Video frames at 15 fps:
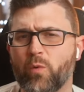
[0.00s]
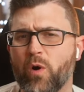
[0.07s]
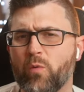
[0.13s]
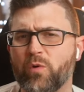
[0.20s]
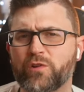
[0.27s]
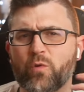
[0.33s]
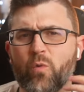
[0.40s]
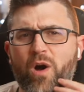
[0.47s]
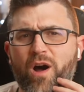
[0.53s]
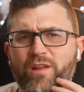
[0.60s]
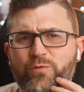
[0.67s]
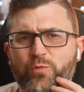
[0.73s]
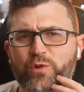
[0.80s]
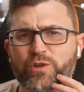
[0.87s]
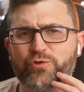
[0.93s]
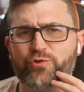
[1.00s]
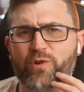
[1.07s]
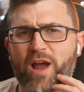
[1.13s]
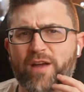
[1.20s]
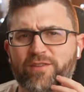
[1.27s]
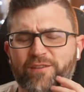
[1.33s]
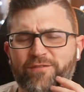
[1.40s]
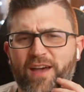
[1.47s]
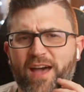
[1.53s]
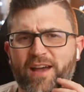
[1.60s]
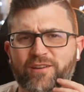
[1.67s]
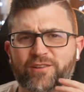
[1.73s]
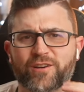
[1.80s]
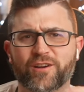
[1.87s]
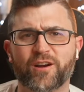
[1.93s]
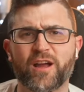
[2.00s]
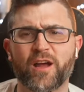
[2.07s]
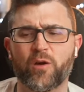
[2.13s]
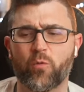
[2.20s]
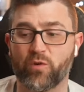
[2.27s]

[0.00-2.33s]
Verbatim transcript: What was Juan's real driving factor?